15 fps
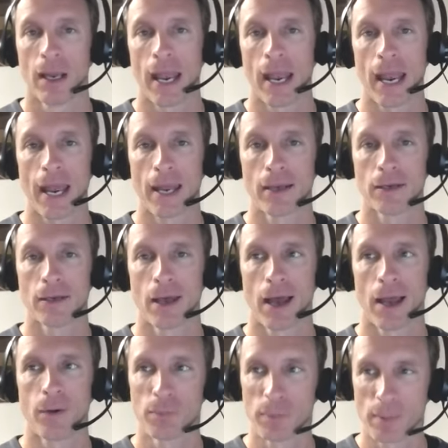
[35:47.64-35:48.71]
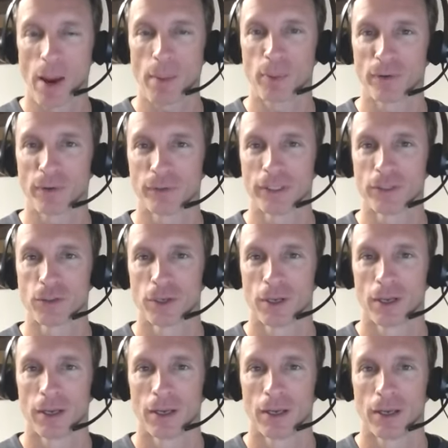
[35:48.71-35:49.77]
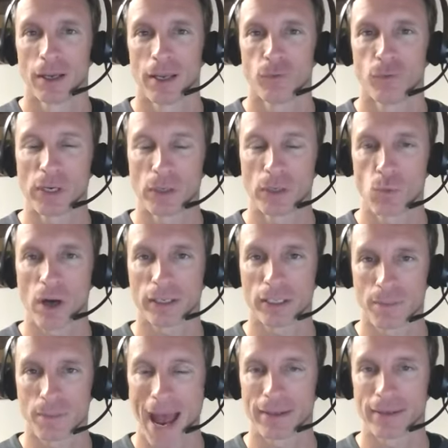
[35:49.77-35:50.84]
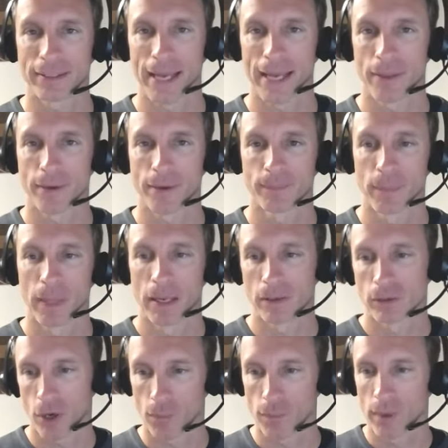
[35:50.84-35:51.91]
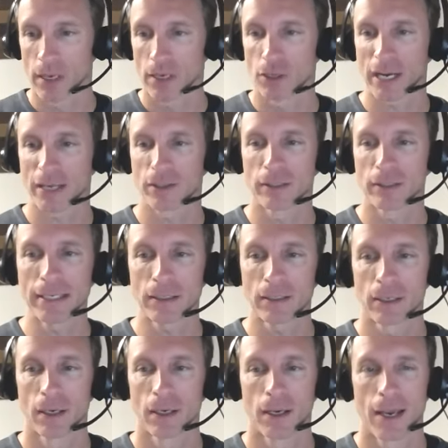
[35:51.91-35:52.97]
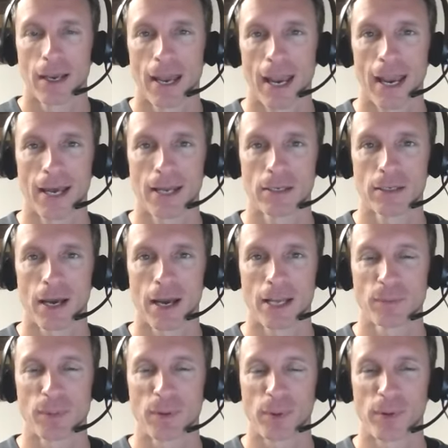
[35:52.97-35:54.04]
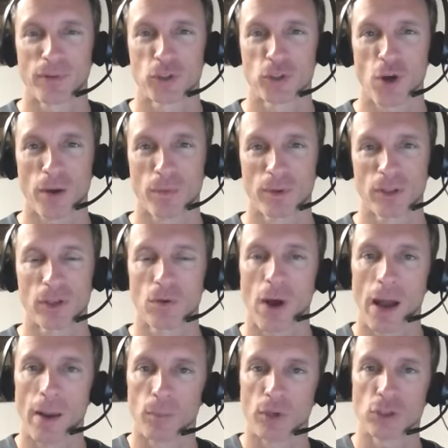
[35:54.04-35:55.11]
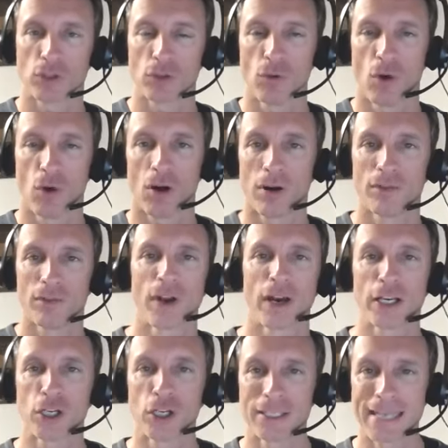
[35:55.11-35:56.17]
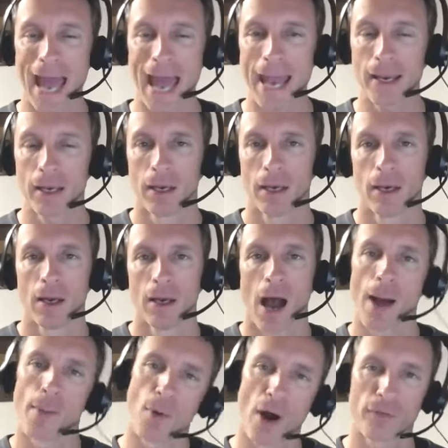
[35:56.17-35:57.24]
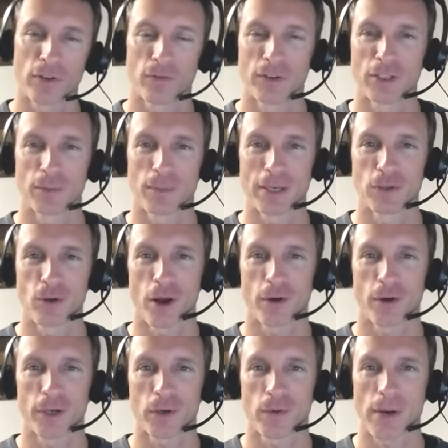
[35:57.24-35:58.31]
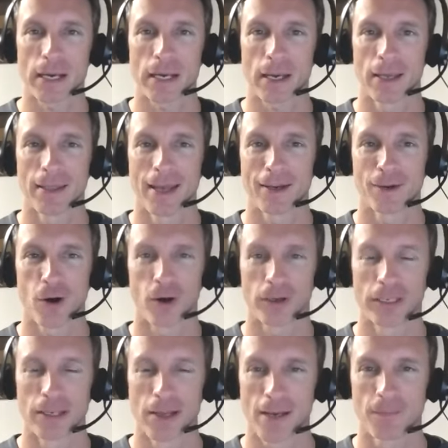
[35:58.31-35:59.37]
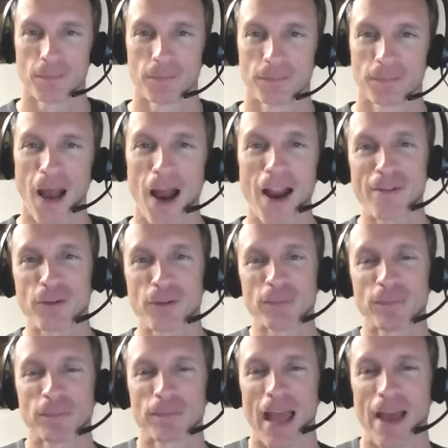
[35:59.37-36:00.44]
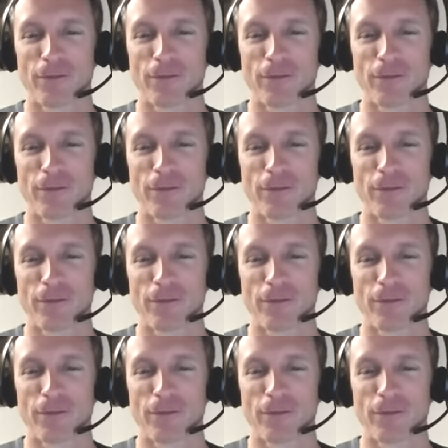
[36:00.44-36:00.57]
And it would be my privilege if we could walk this path together. So check out the link. And it's been a privilege talking with you. I'm wishing you all a very good day. I'm off to visit my daughter real quick and then call it a night. All right, everyone. Have a